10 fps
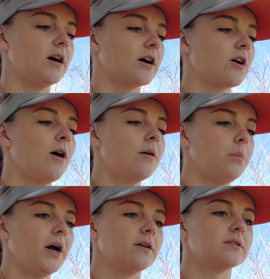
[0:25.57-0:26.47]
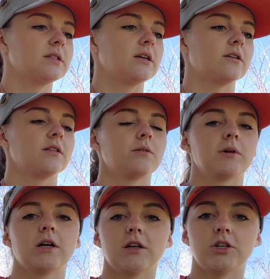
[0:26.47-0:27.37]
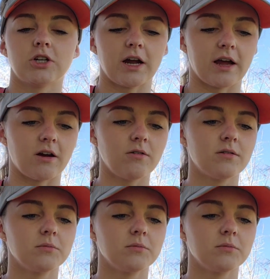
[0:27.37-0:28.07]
compounds here that we're going to try out.